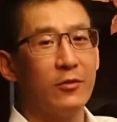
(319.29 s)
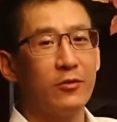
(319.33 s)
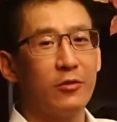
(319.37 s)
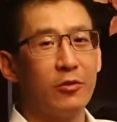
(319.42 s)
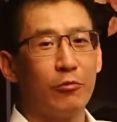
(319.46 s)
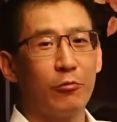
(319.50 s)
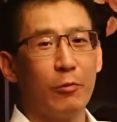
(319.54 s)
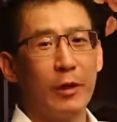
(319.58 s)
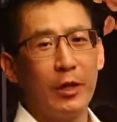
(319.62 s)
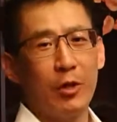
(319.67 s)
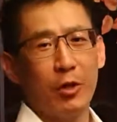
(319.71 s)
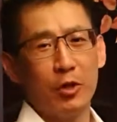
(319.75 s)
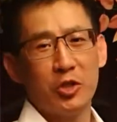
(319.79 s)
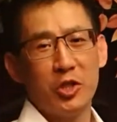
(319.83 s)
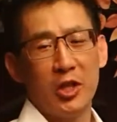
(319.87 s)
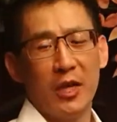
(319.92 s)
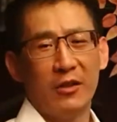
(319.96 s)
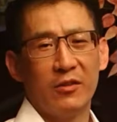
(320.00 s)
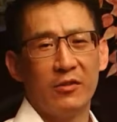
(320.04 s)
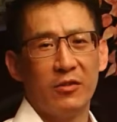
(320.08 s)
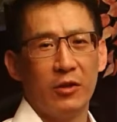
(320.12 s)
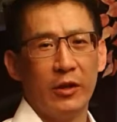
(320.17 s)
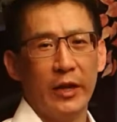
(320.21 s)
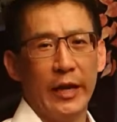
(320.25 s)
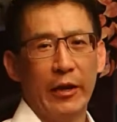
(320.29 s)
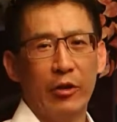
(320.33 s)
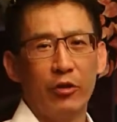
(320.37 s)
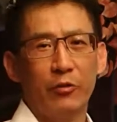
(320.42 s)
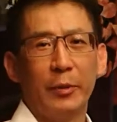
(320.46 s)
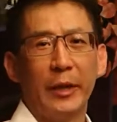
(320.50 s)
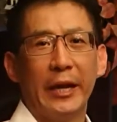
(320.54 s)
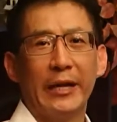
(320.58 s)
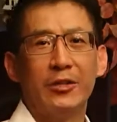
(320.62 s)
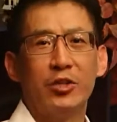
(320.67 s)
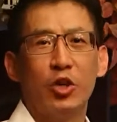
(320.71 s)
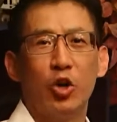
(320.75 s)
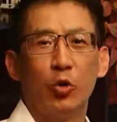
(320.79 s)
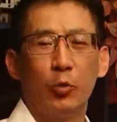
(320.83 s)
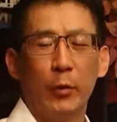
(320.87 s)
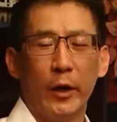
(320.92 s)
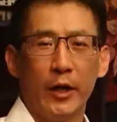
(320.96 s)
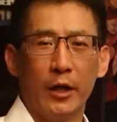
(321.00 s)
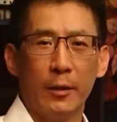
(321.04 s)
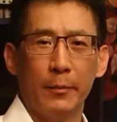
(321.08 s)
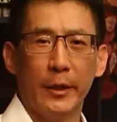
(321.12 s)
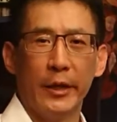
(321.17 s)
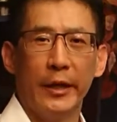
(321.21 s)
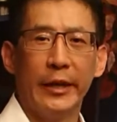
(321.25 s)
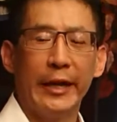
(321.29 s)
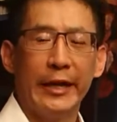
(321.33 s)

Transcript: to ricochet at certain angles, but I don't recommend it.